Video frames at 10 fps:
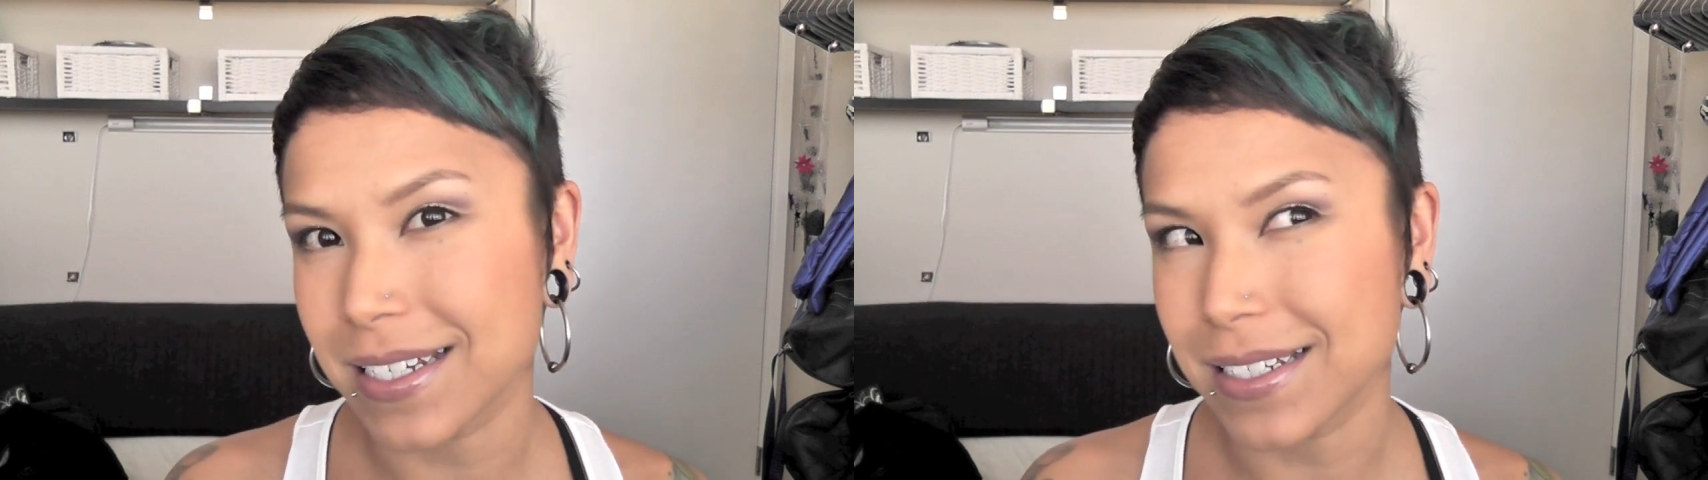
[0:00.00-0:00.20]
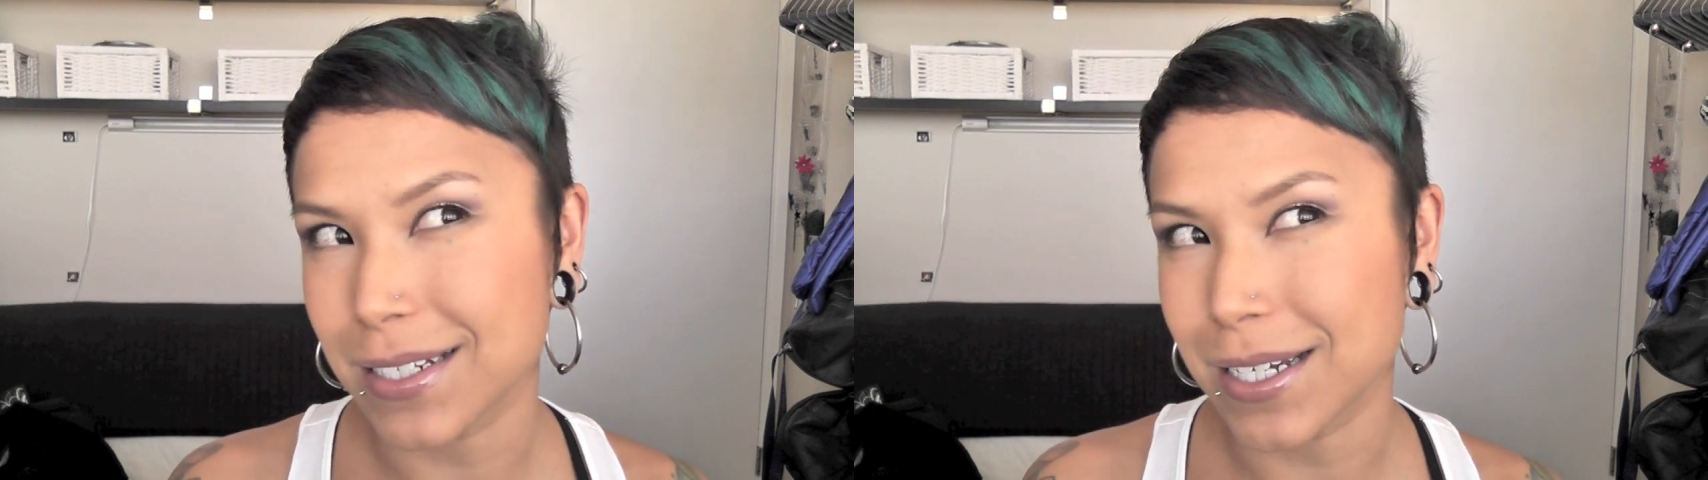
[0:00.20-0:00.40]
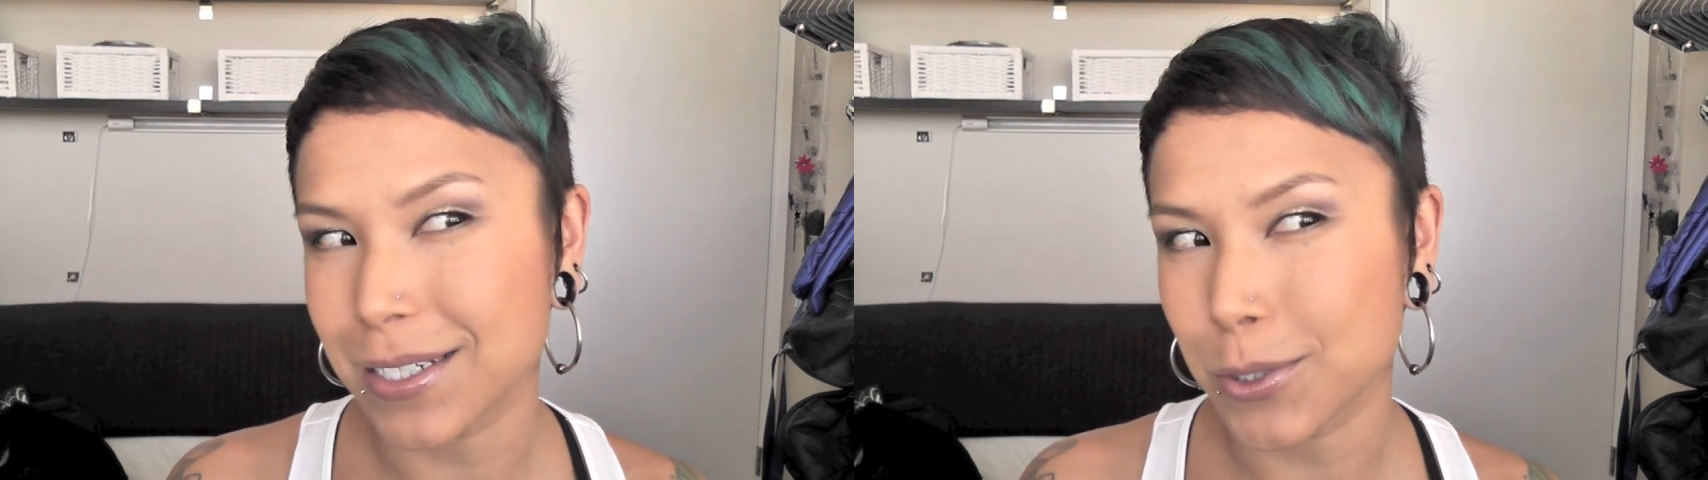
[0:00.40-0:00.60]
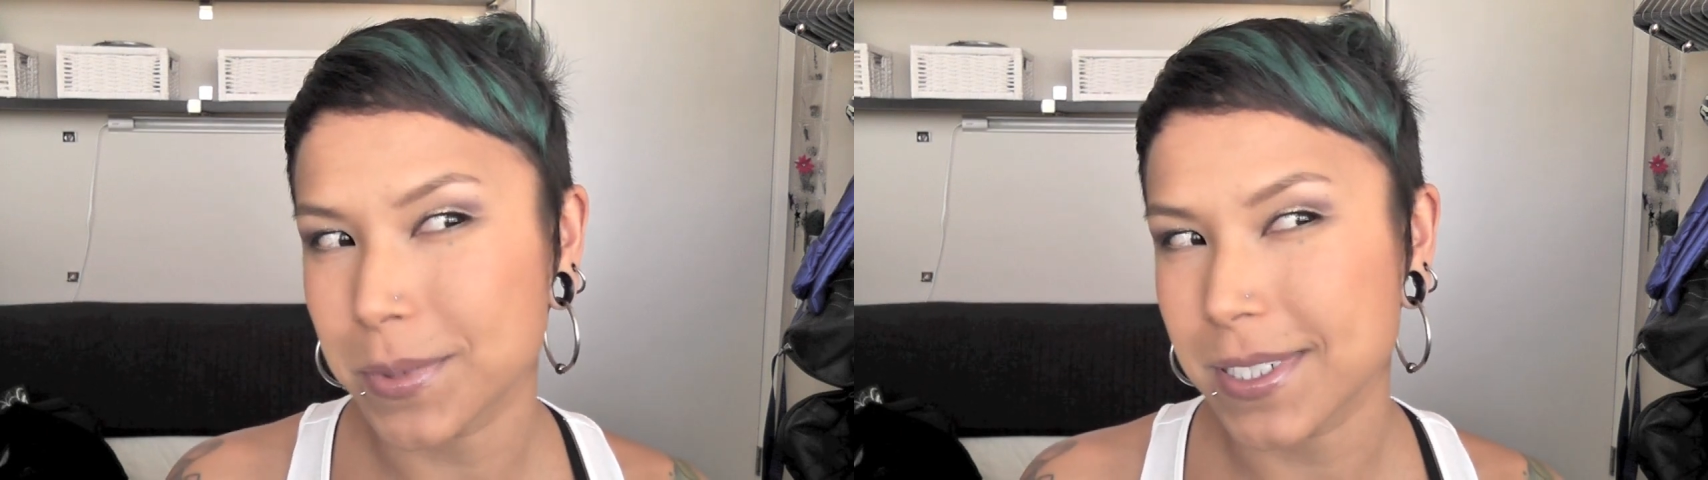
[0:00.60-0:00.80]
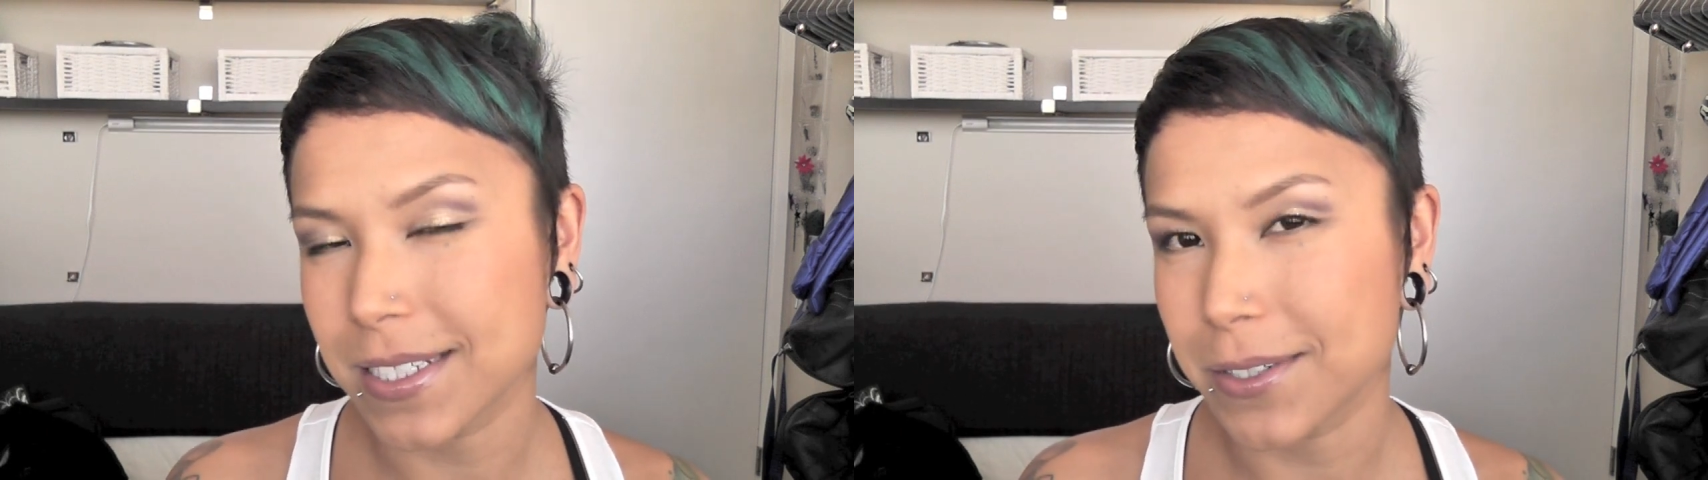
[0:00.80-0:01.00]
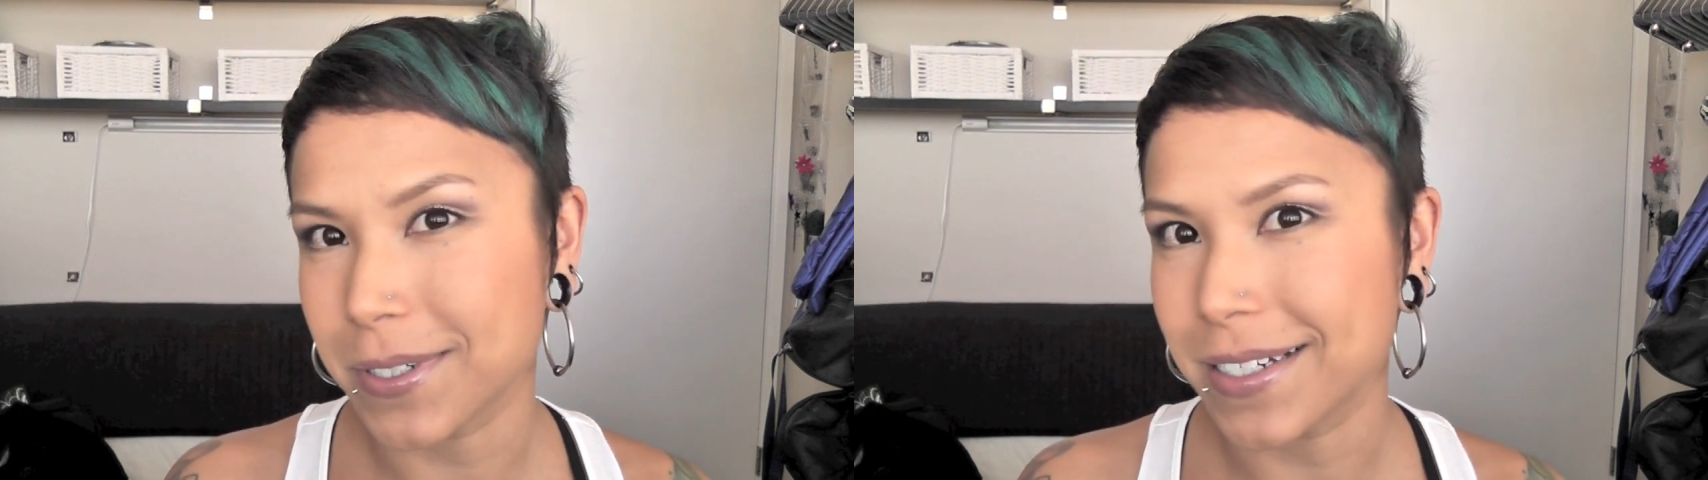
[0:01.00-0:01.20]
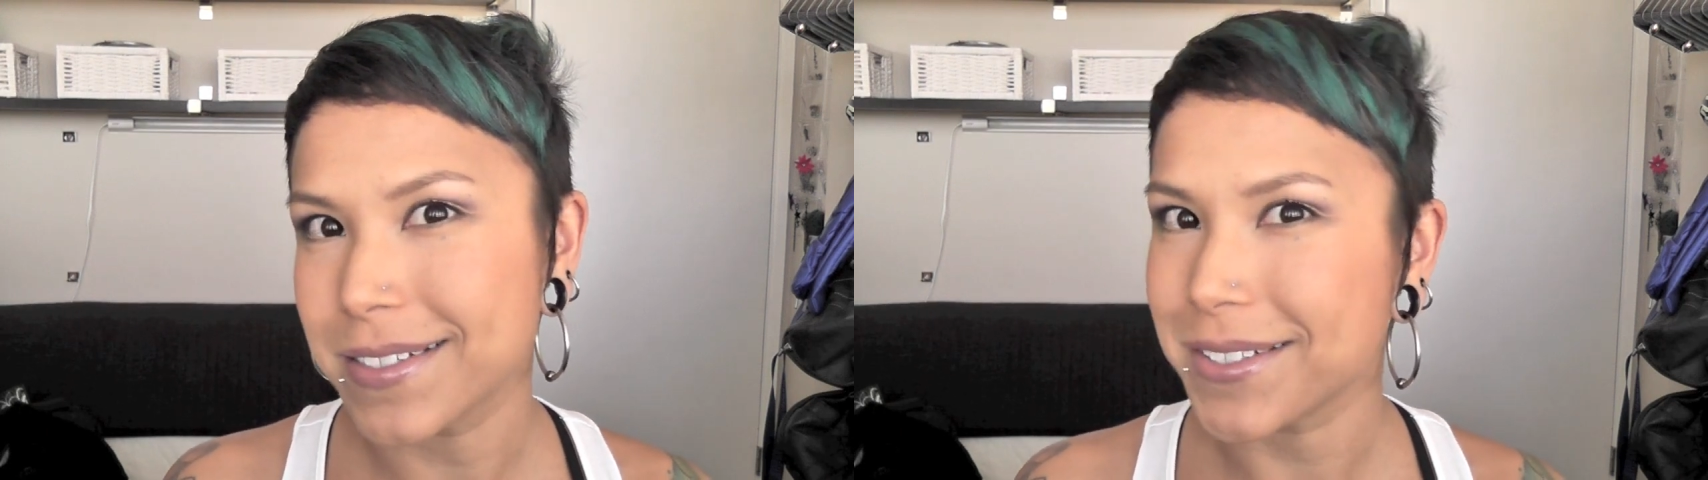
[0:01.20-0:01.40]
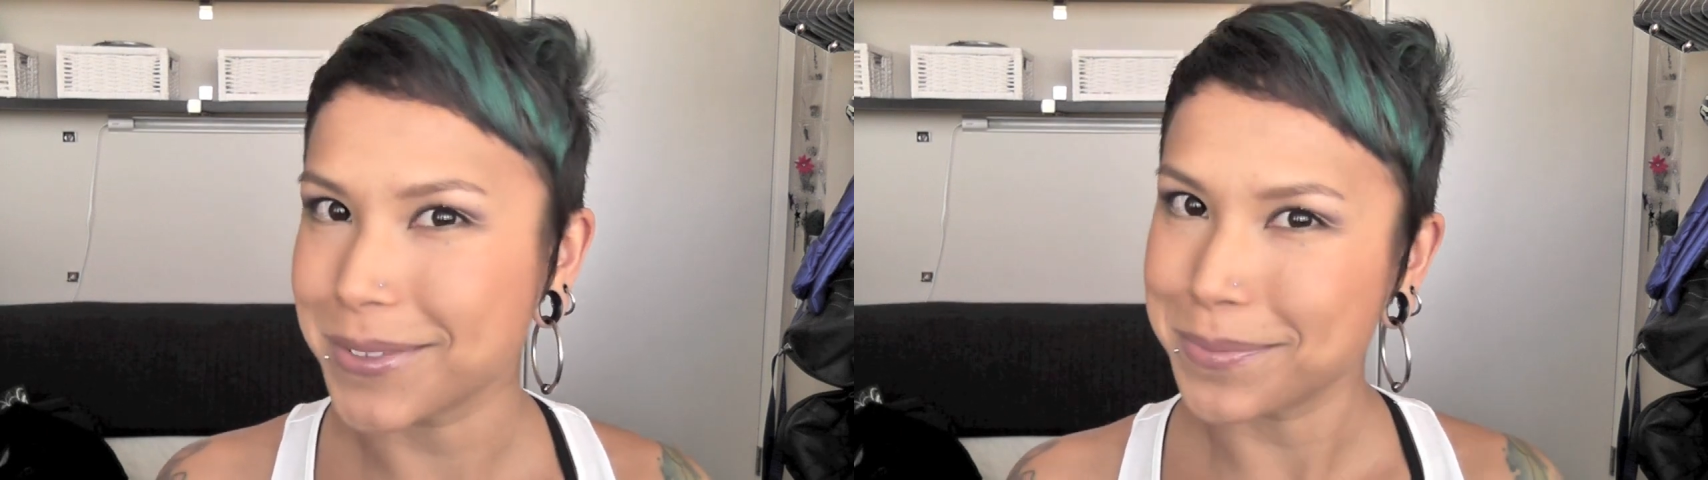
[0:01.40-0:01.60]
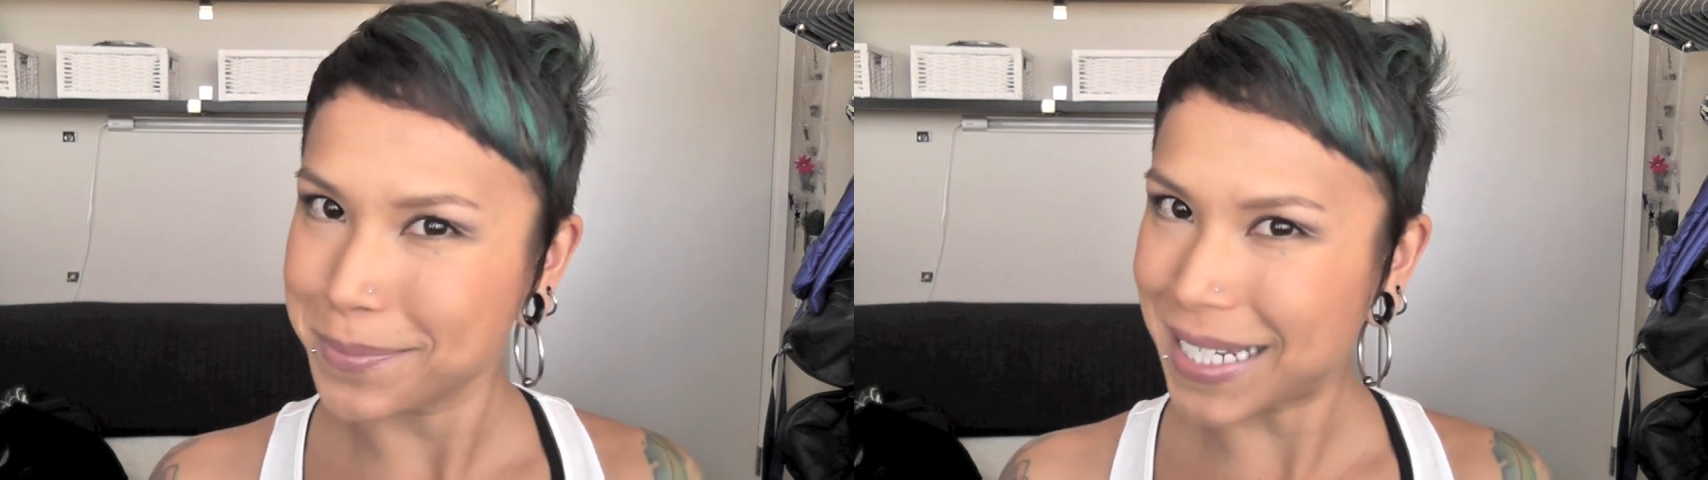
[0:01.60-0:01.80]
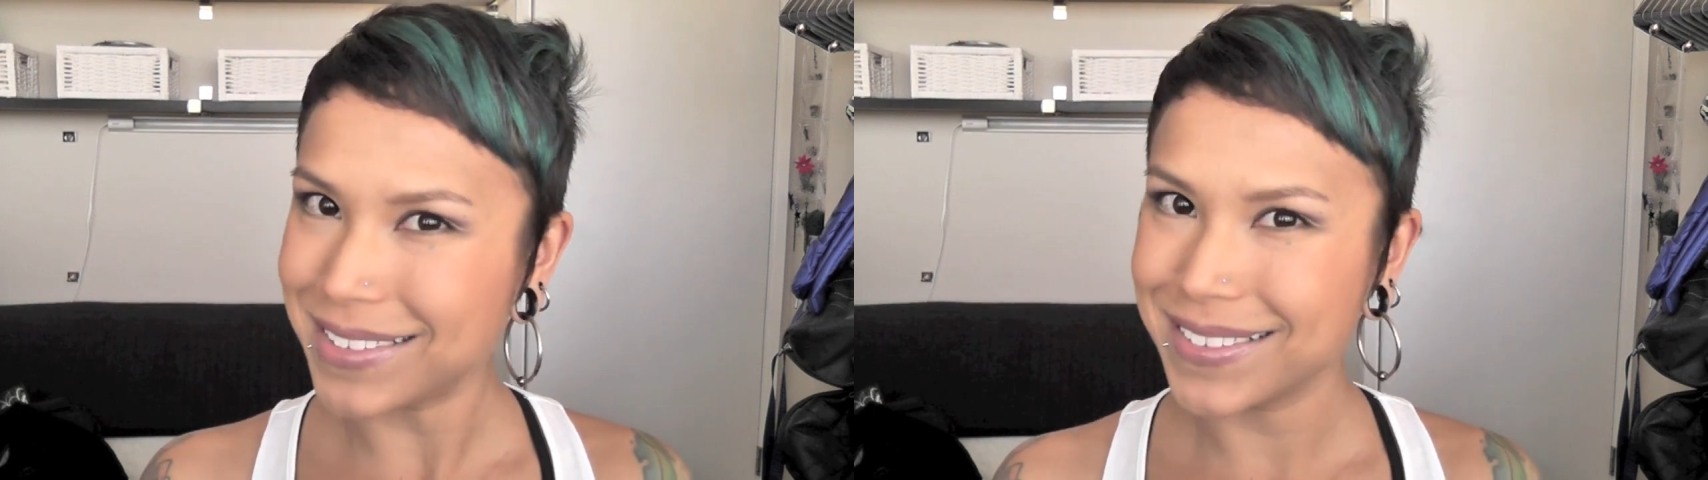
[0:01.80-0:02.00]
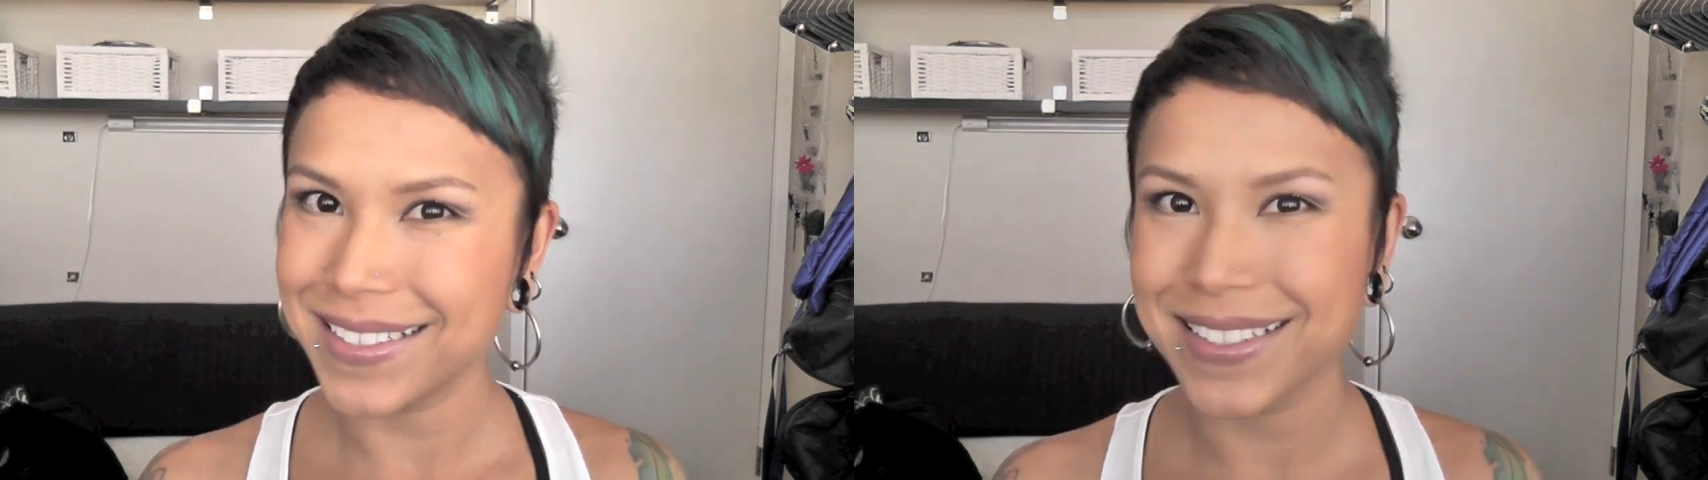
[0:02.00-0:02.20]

and I hope to see you guys soon. Bye.